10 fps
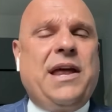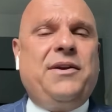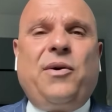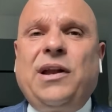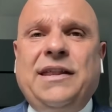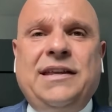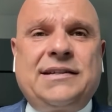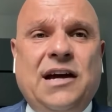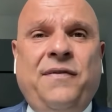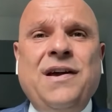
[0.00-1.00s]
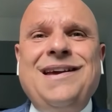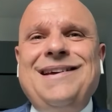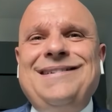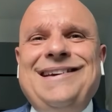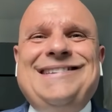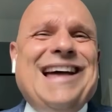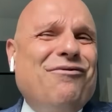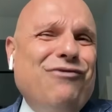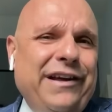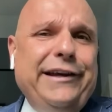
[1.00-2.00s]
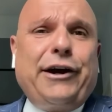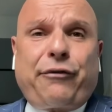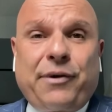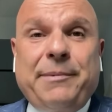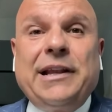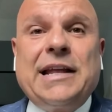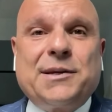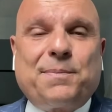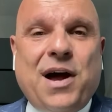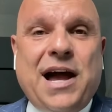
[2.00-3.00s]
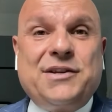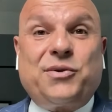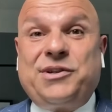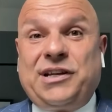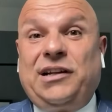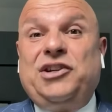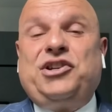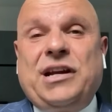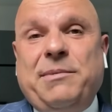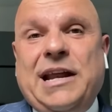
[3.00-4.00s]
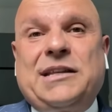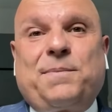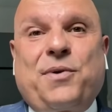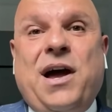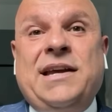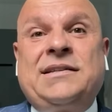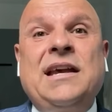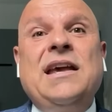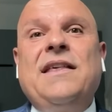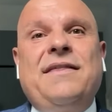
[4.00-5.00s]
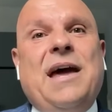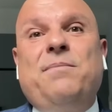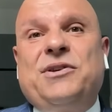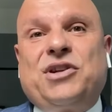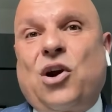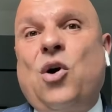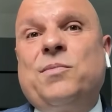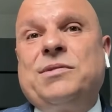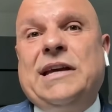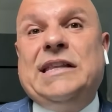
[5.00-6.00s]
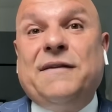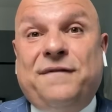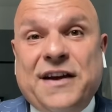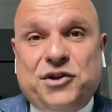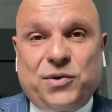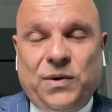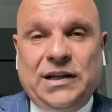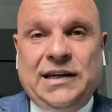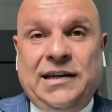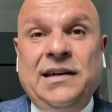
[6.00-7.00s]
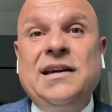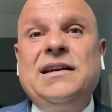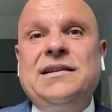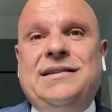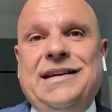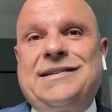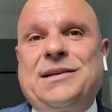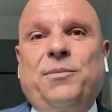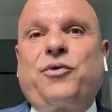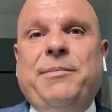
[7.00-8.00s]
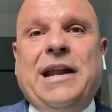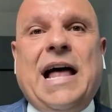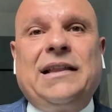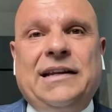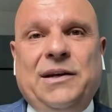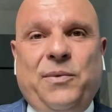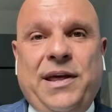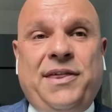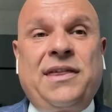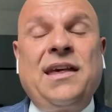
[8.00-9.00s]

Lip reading: and all of this stuff, is that really a criminal enterprise, or is it a legitimate enterprise that Mr. Combs individually did some criminality with?